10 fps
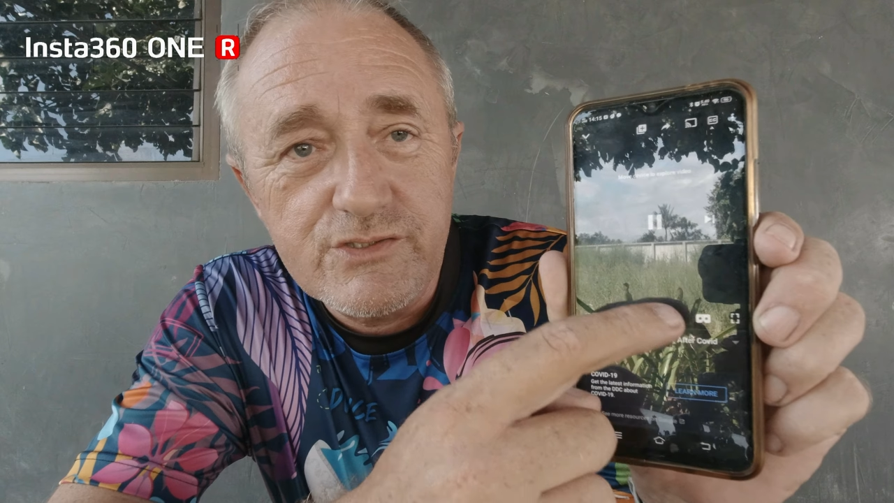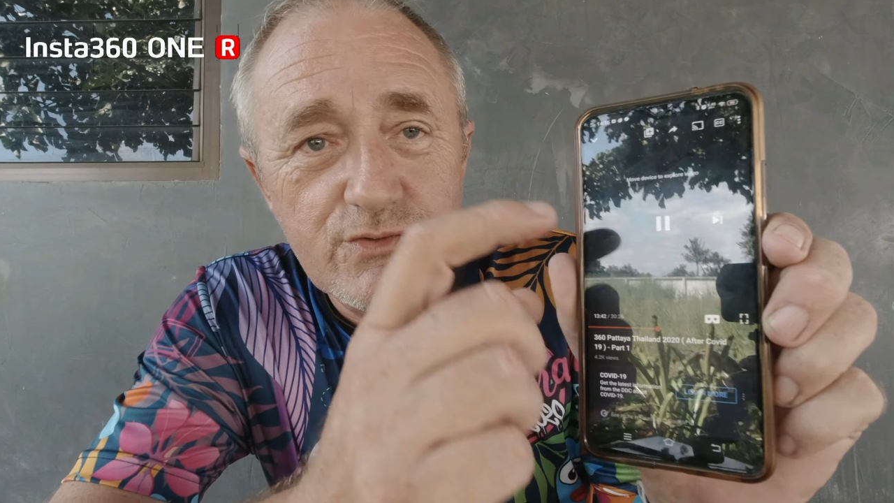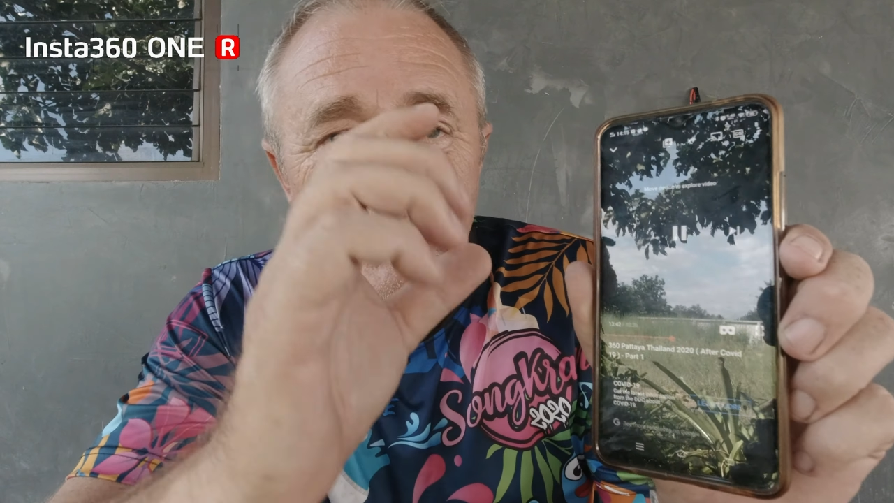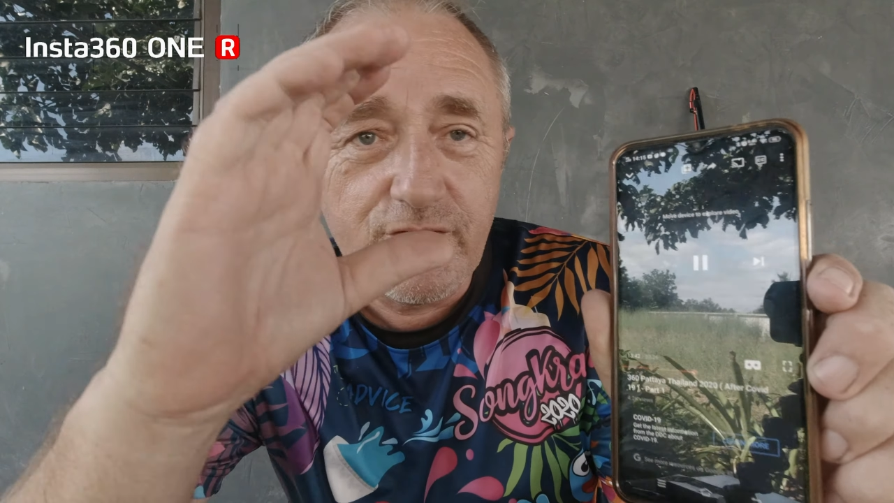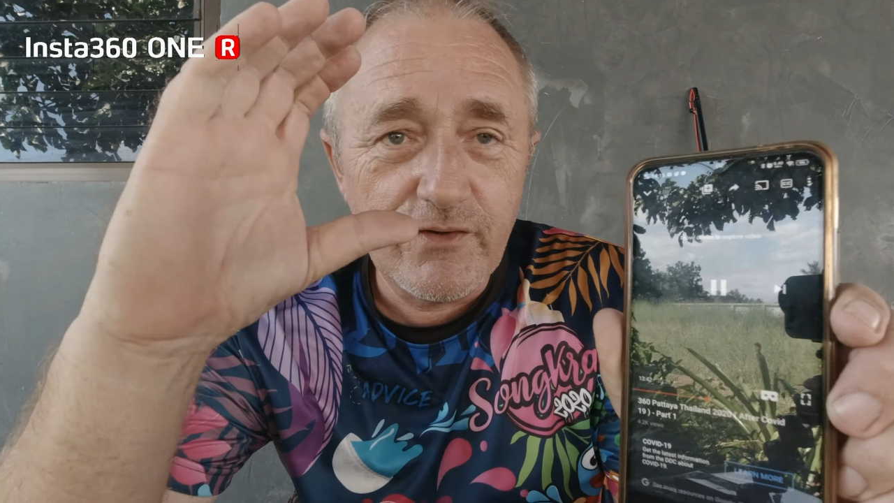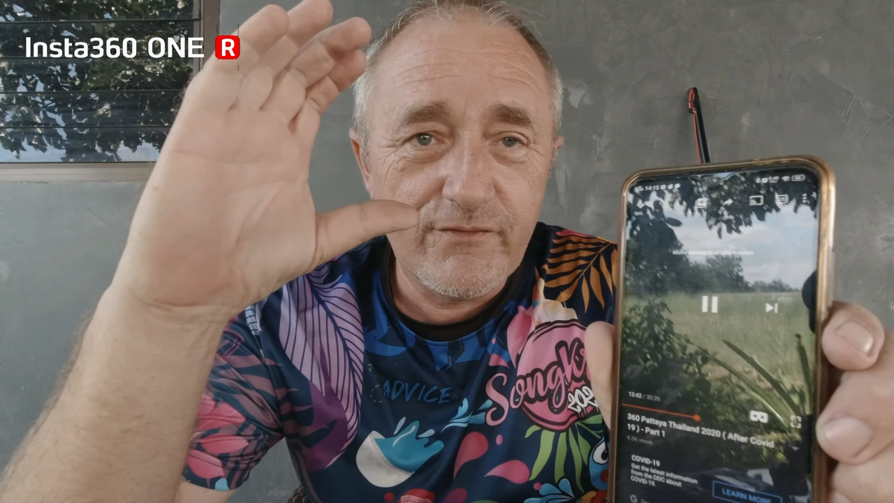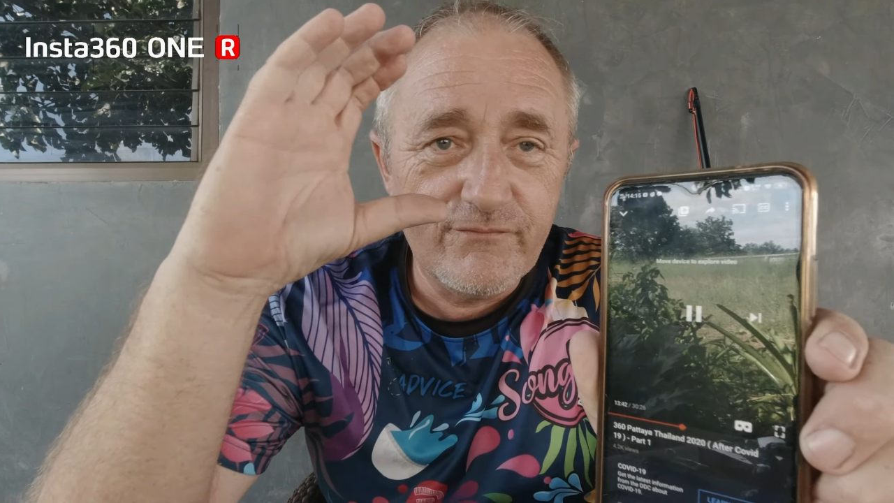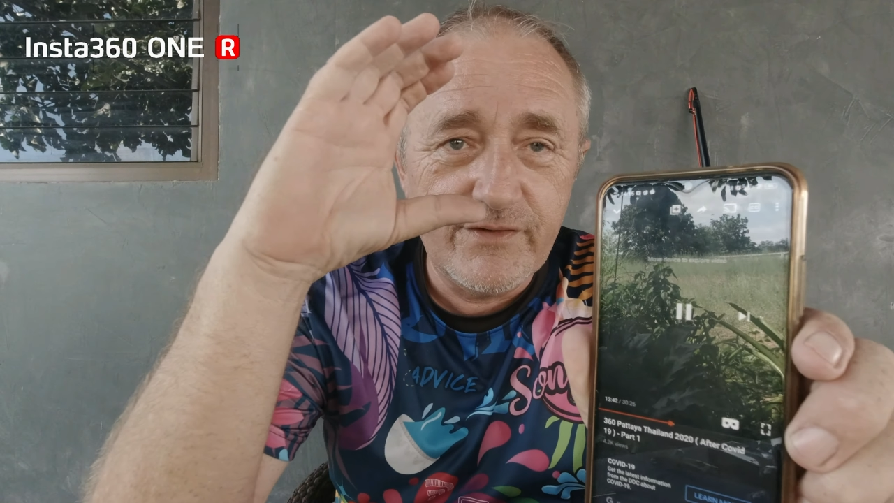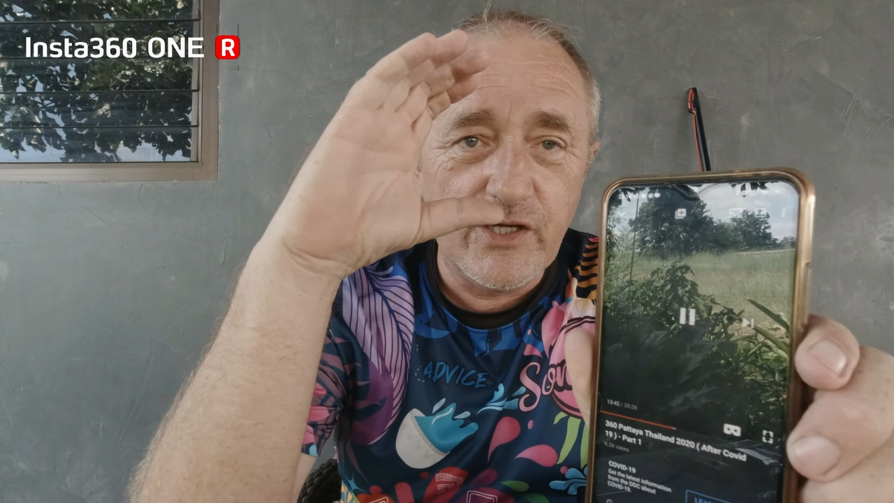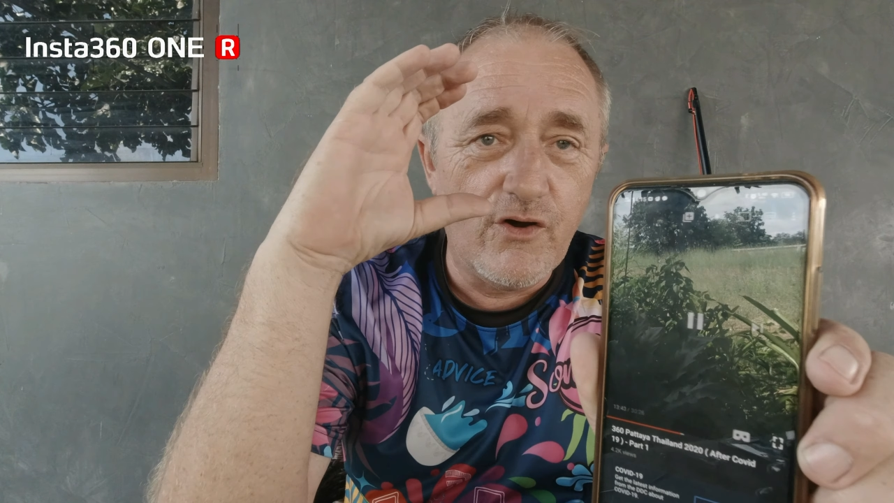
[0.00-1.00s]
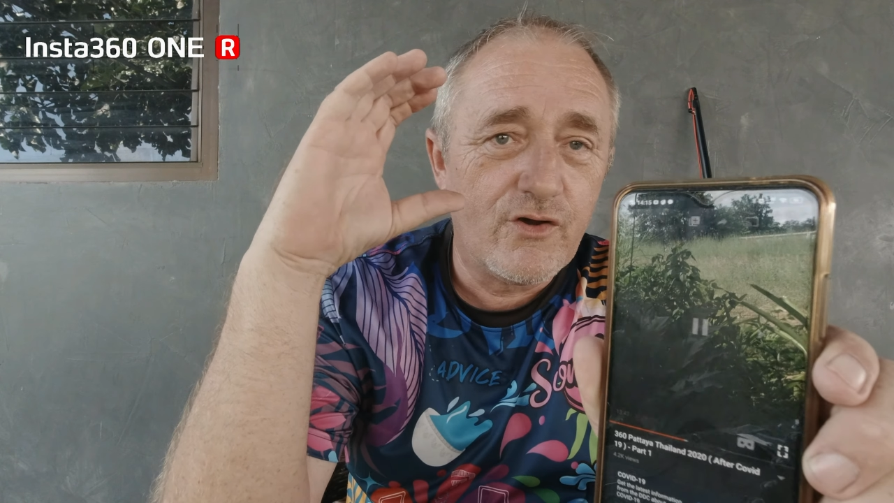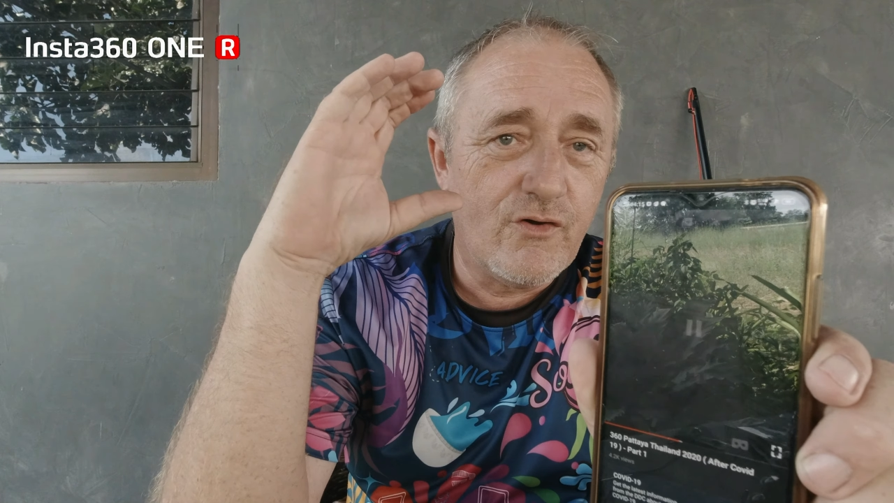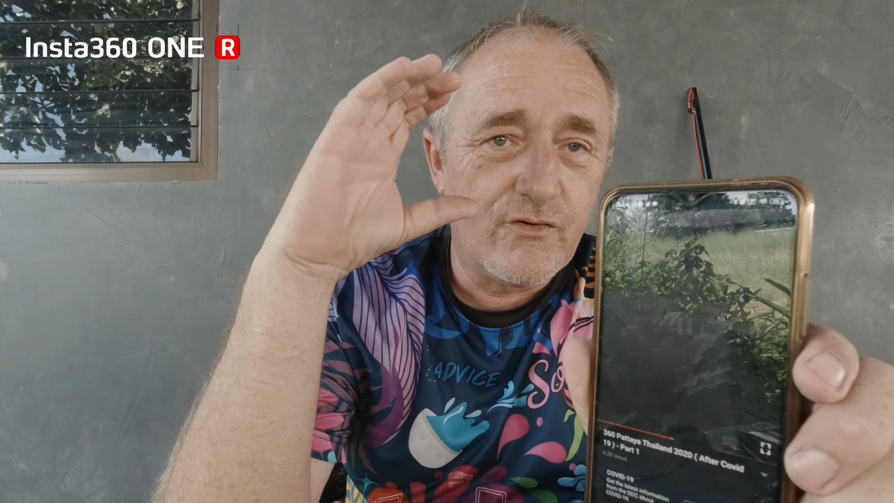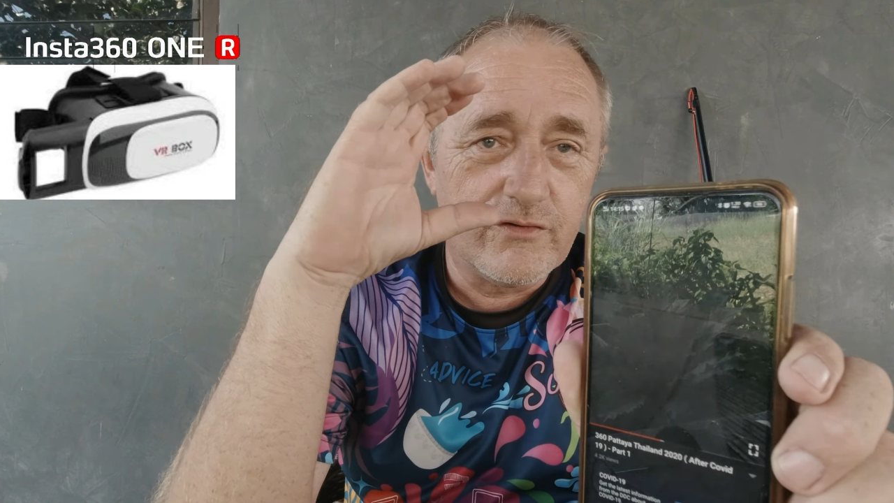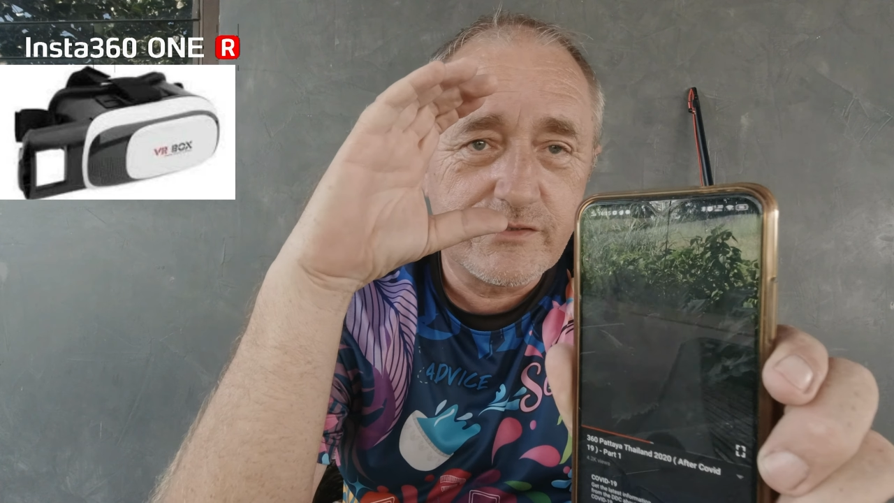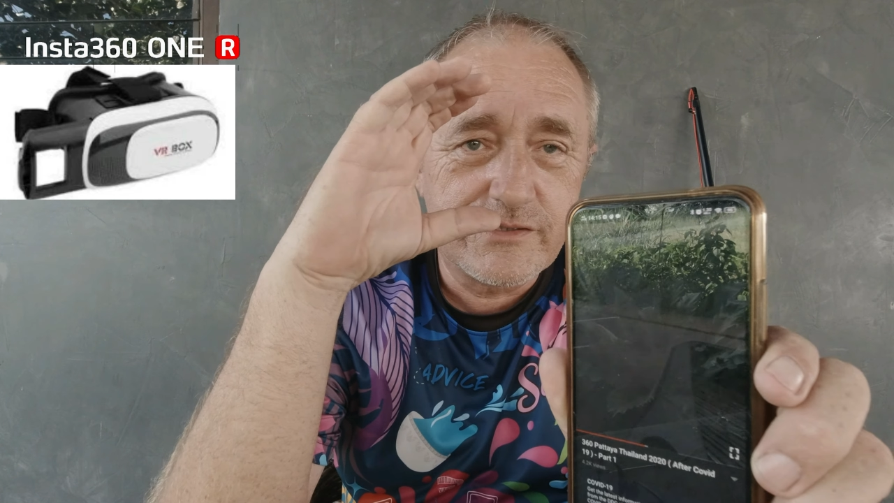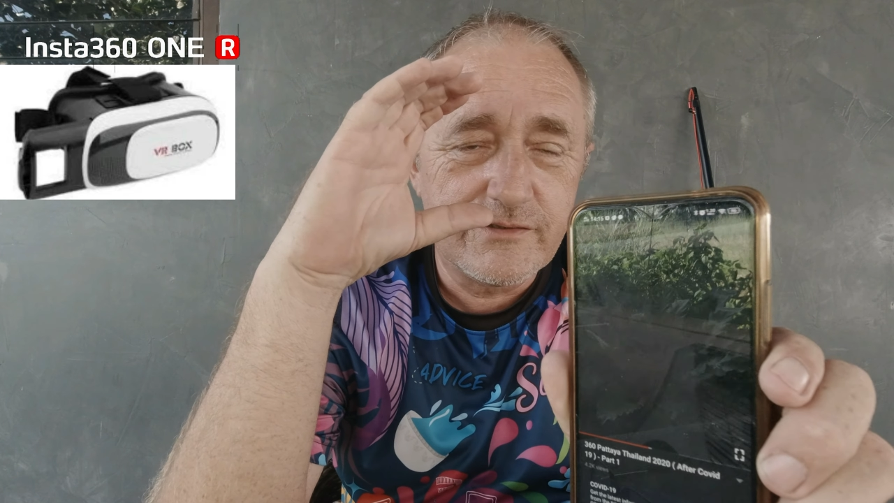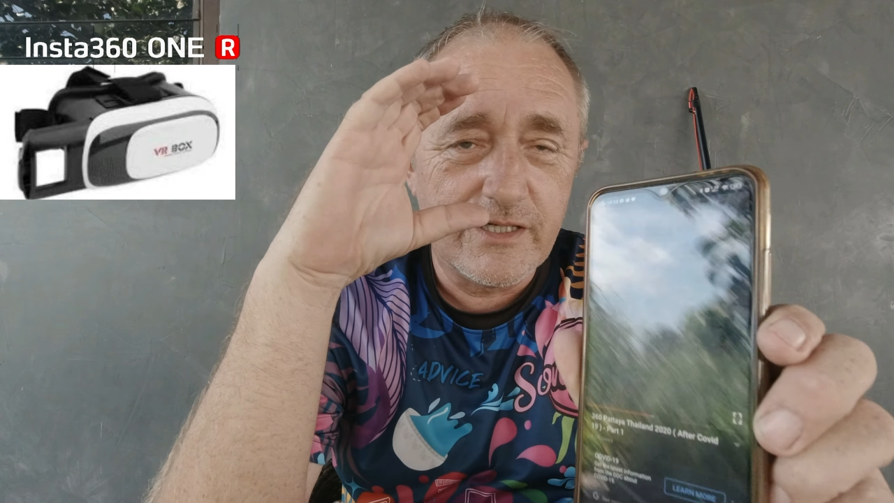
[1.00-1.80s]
So if you've got them VR goggles